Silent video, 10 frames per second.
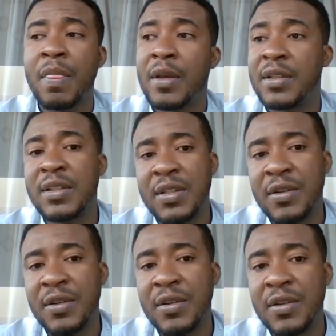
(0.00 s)
This is the
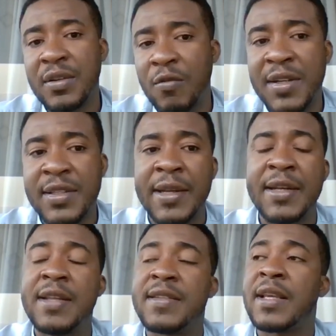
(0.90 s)
one side, and the
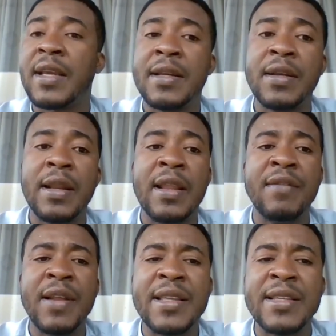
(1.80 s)
second
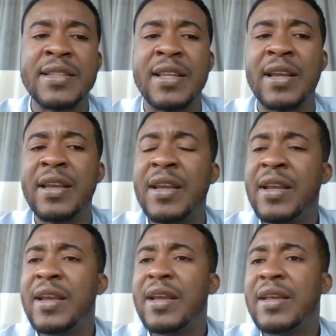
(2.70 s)
level is
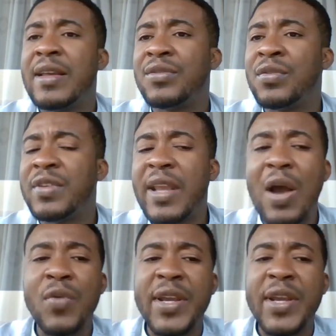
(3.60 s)
to see
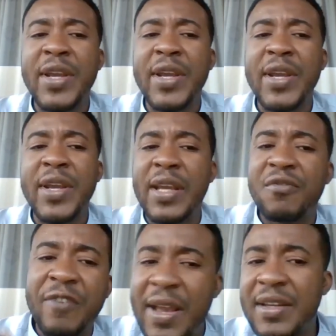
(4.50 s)
how we can
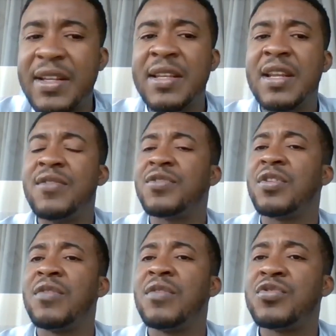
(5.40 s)
find in the notion of
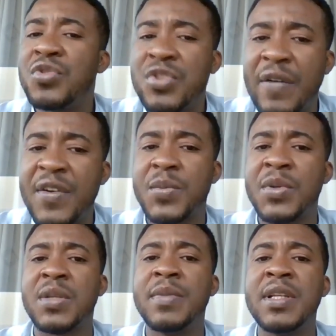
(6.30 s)
social
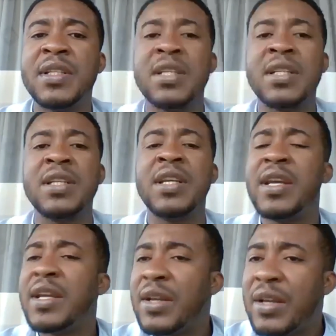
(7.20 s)
responsibility,
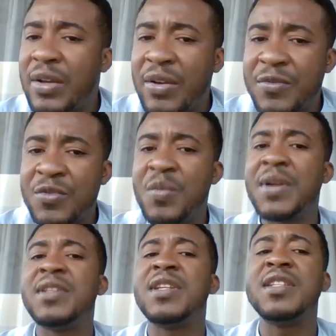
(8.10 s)
of
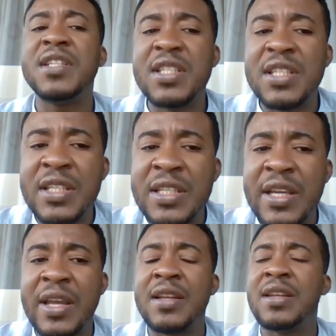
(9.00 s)
human dignity
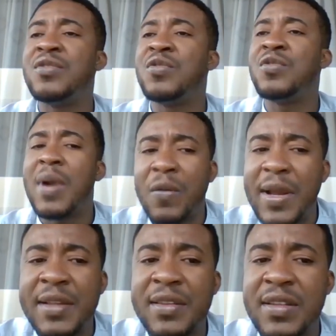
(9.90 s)
and human
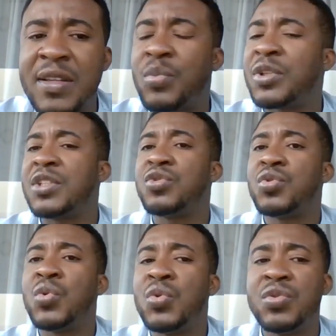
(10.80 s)
rights, important
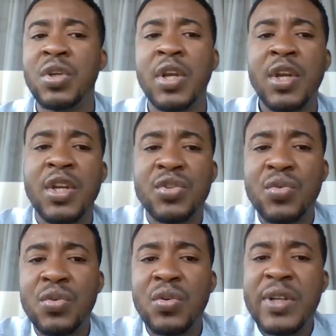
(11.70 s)
tools
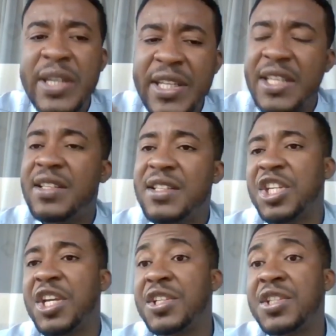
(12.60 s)
to lead
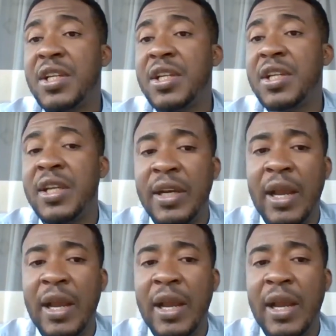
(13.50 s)
change in